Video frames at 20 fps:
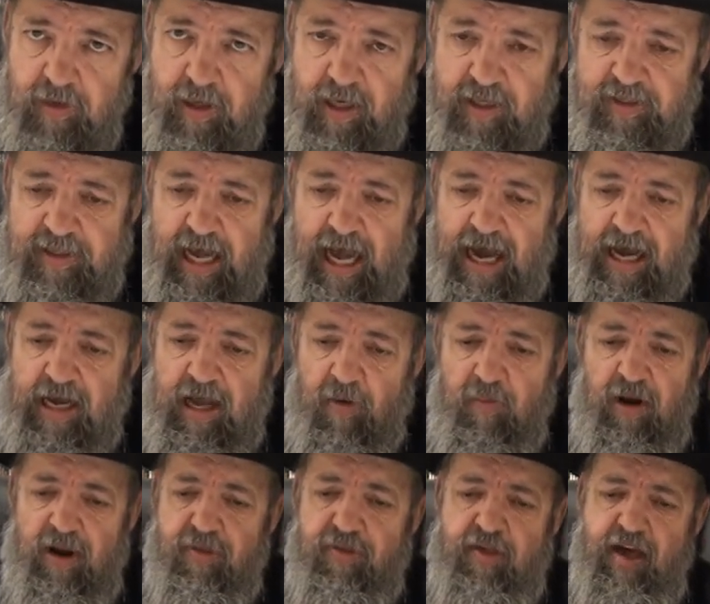Chazak, I
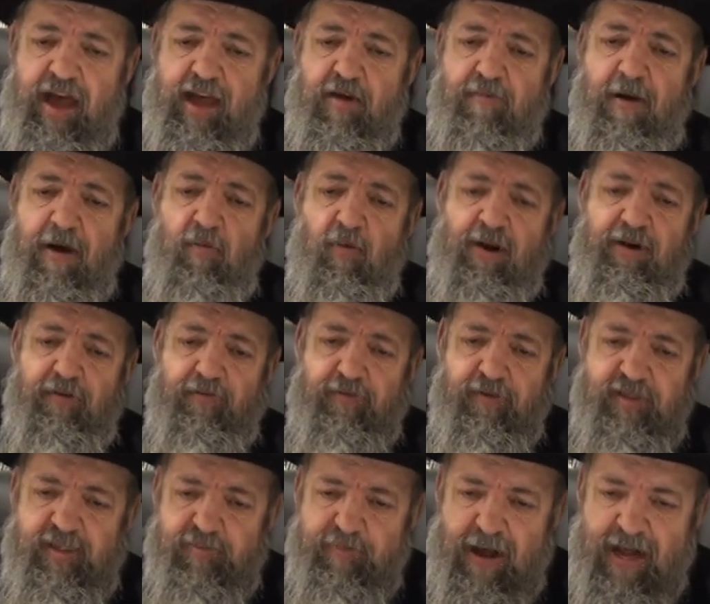want to thank my
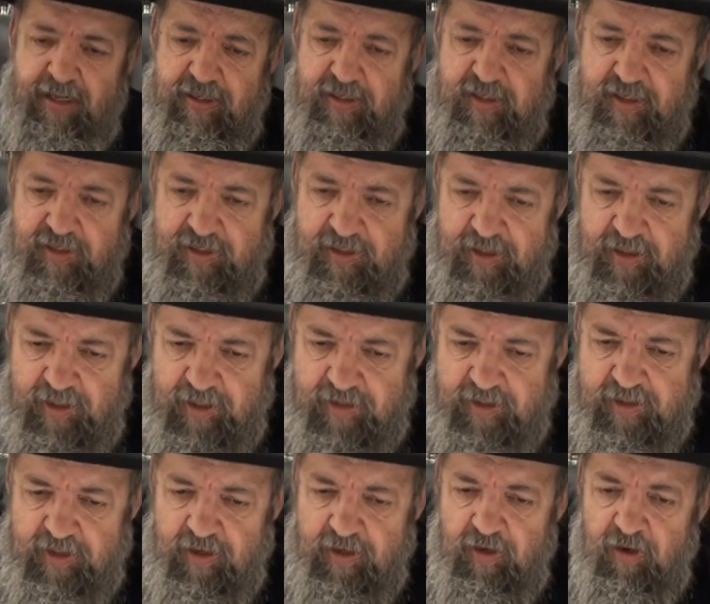wonderful sponsors,
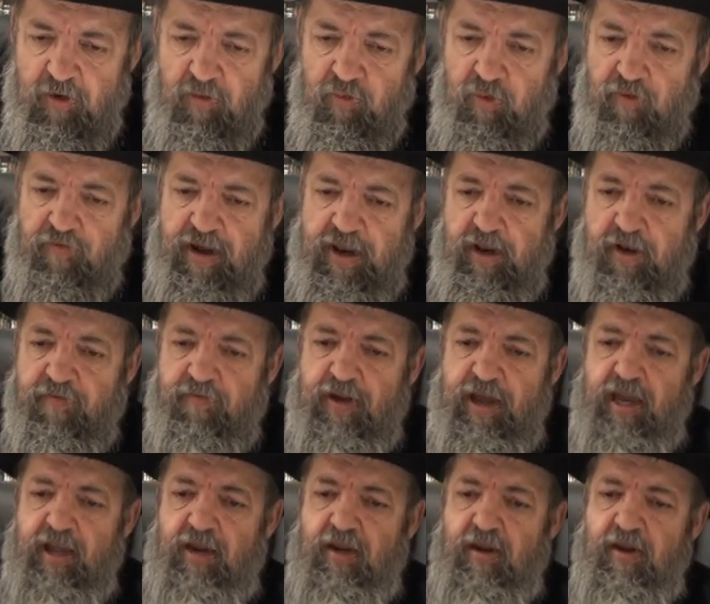this Ruven
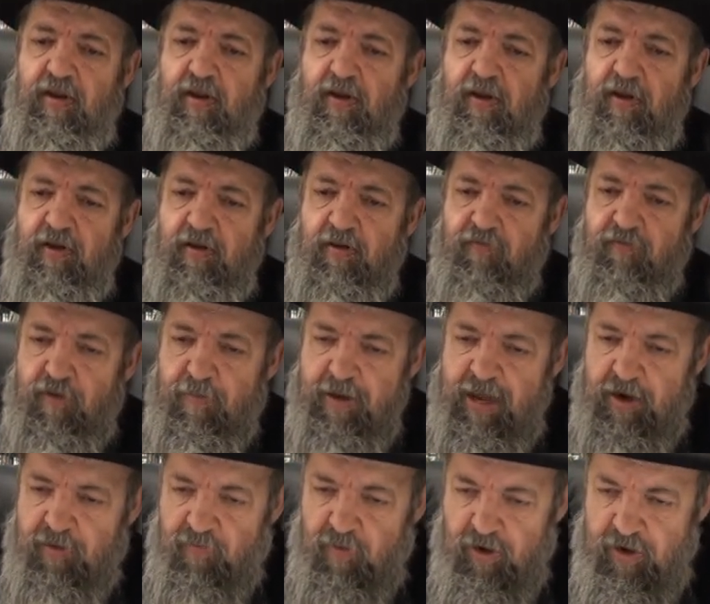Levine from
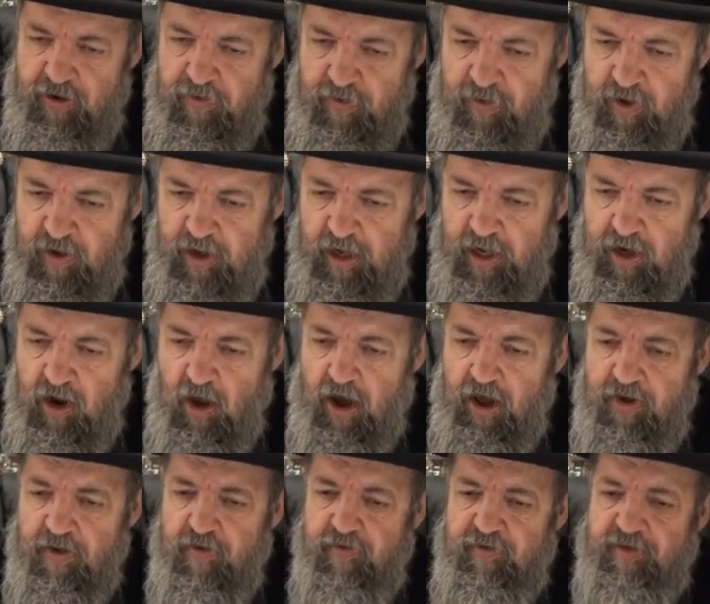Inwood, in
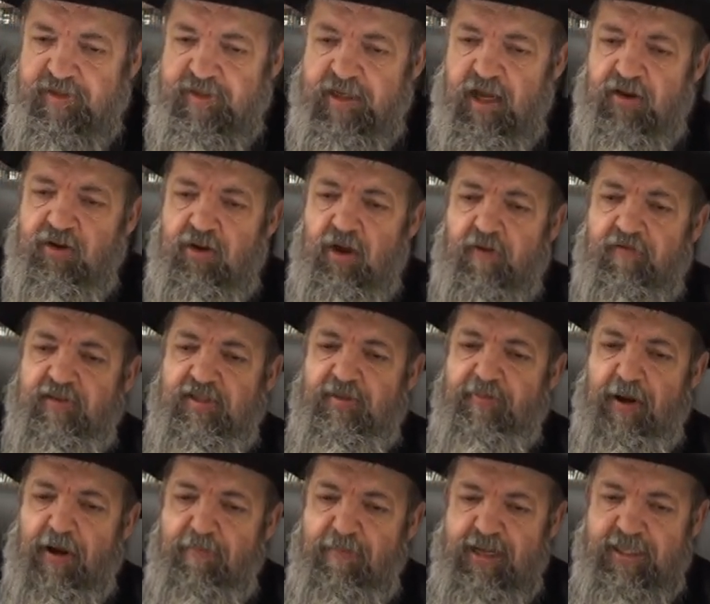honor of his son David's
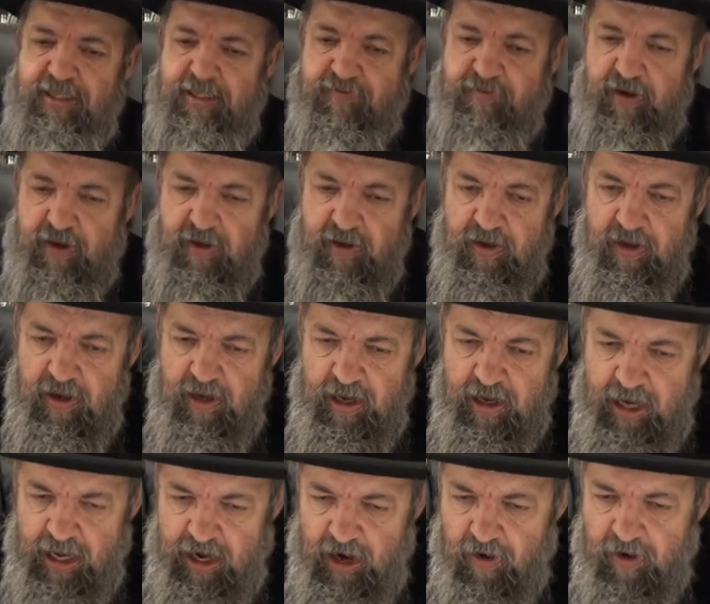bar mitzvah,
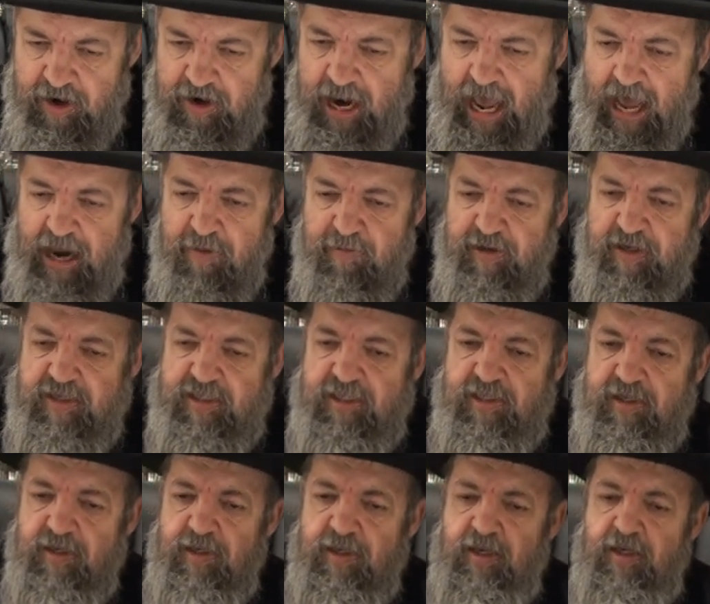and our
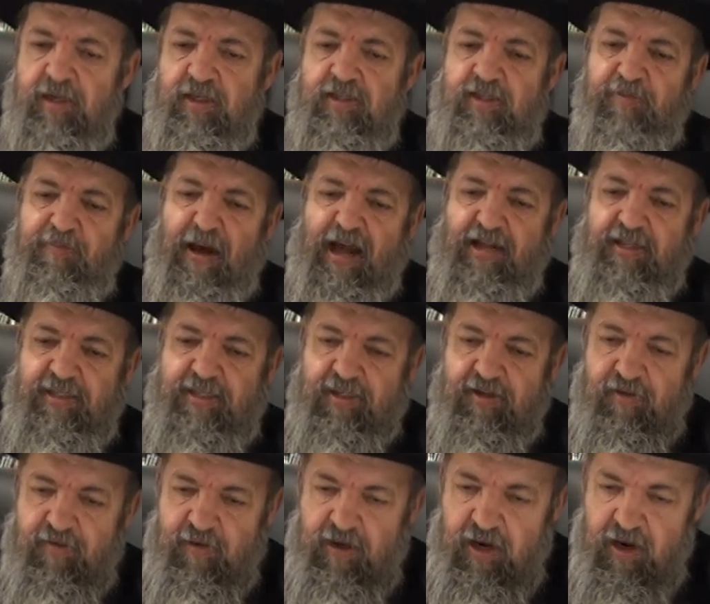anonymous
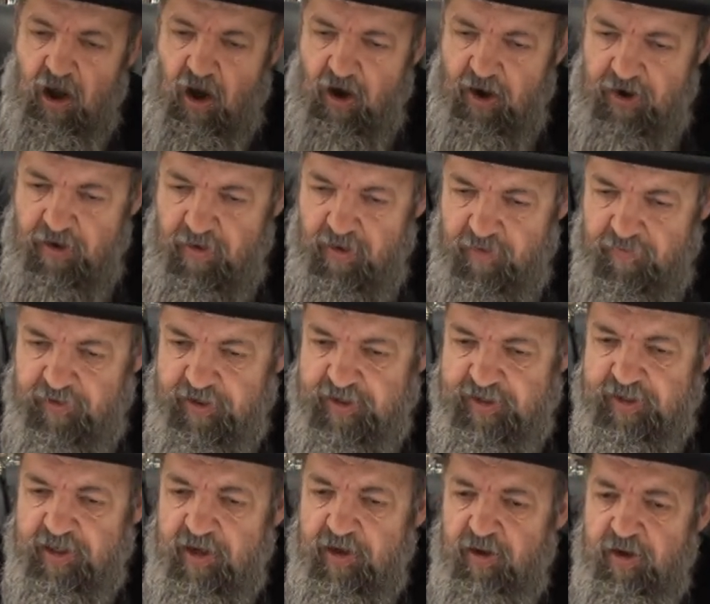sponsor in honor of
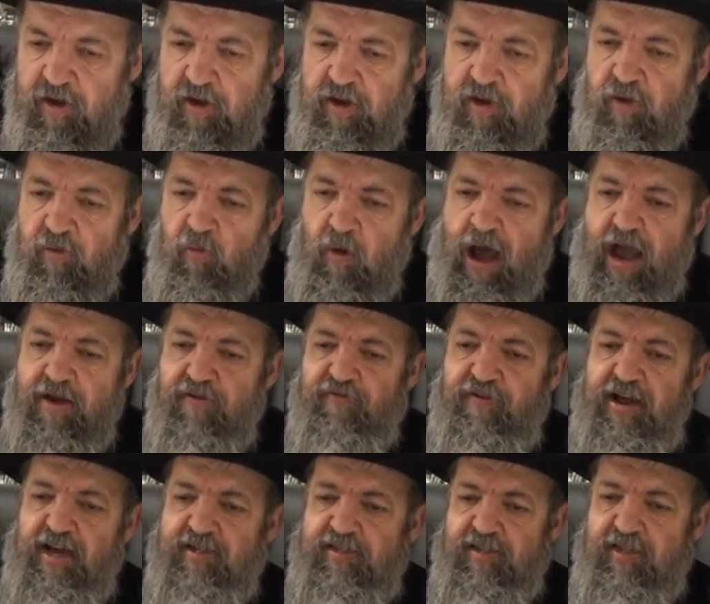his
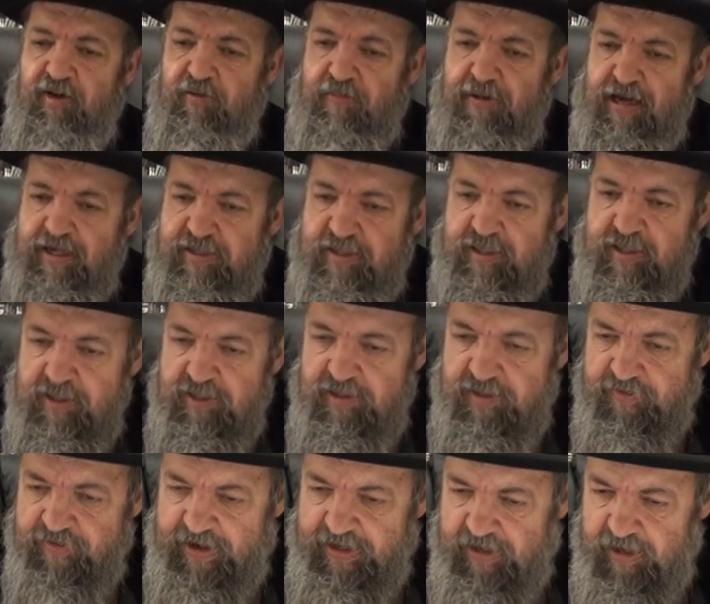wife Esther Bas
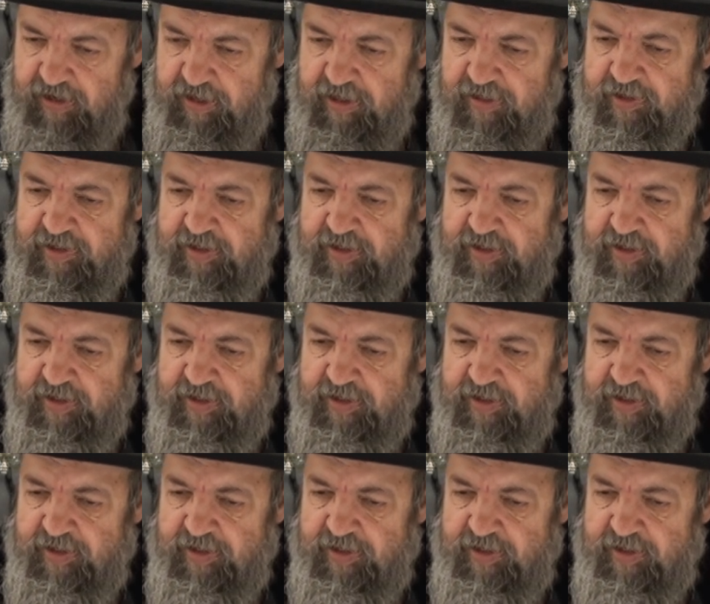Sveta